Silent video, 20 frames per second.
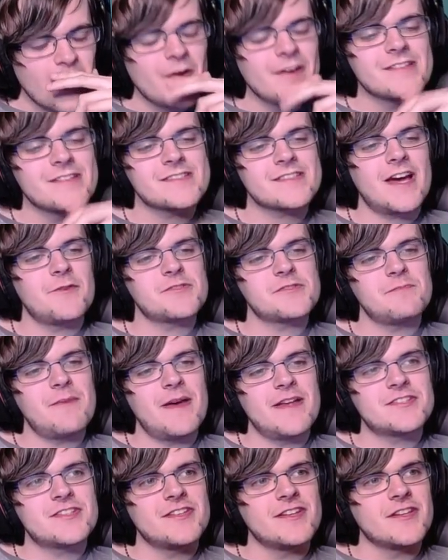Oh, yeah, this guy was
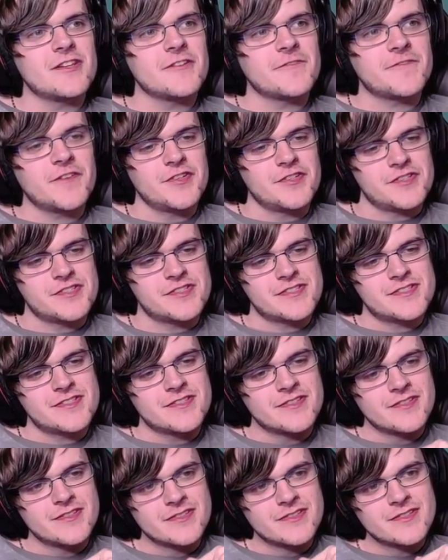mentioned in the
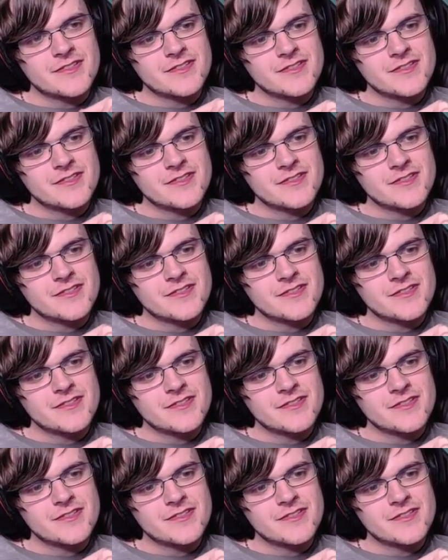first.